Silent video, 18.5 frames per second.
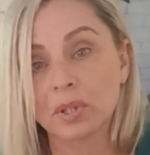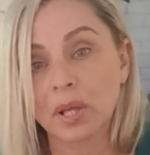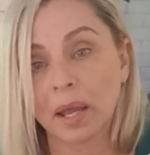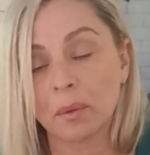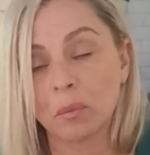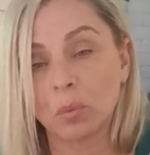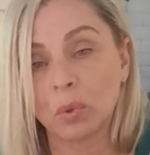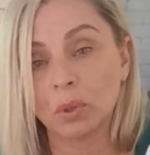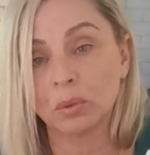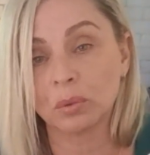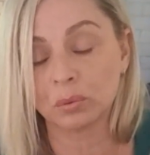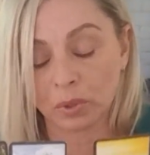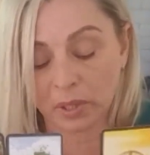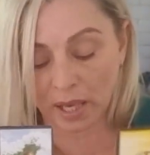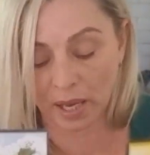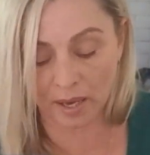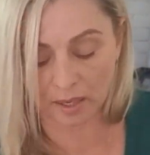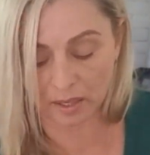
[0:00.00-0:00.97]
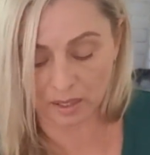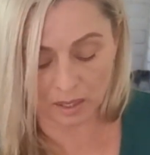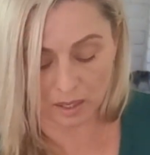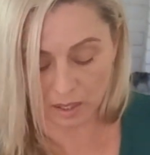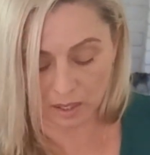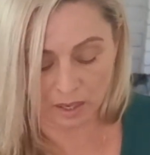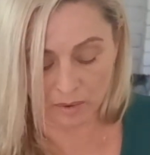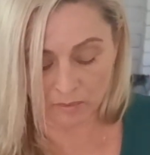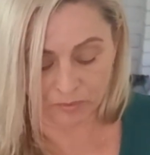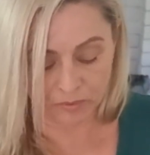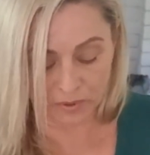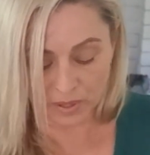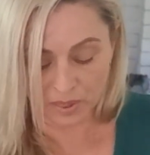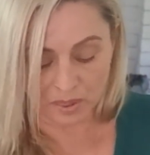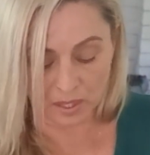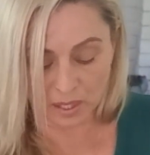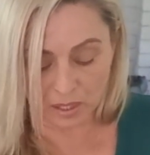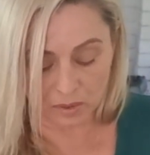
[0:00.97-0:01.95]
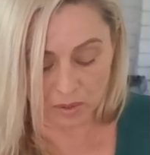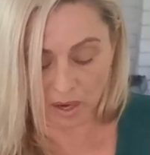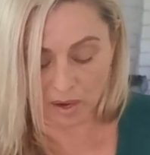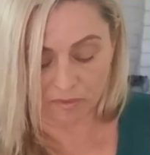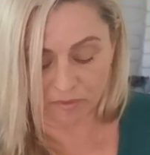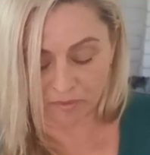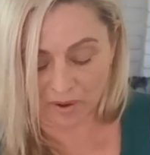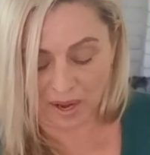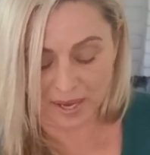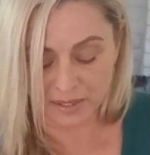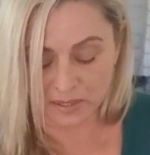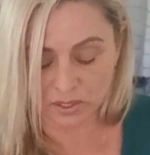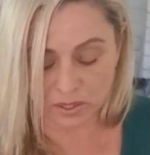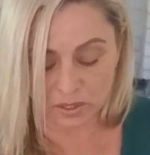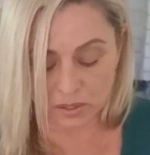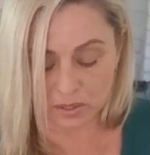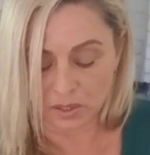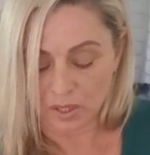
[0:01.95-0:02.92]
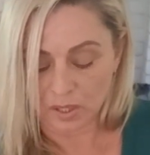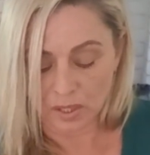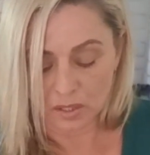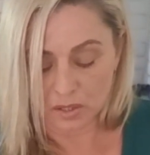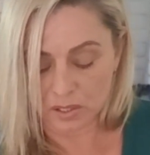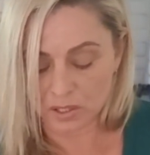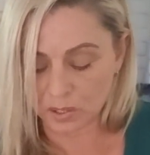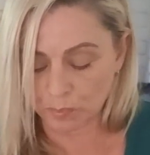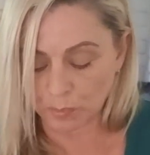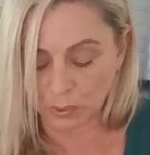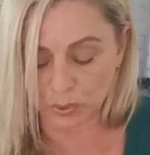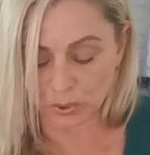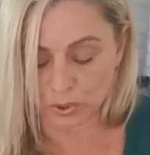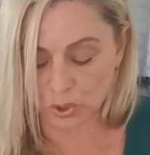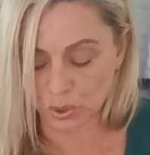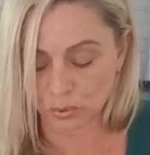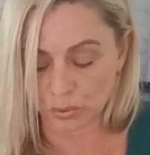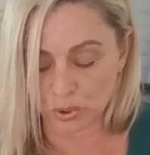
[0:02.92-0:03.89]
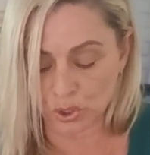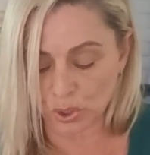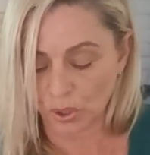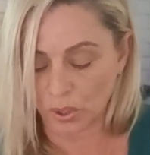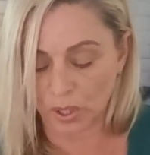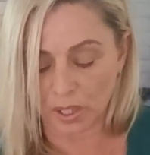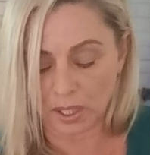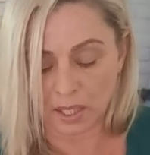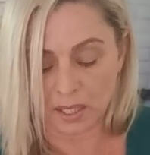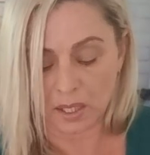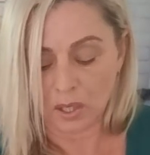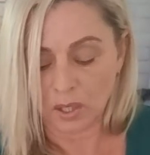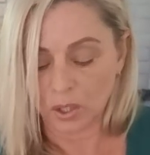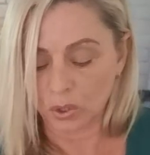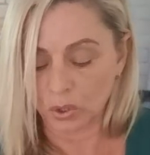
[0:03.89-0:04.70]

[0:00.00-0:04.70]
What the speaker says: They will get everything, like fated, the spiritual journey.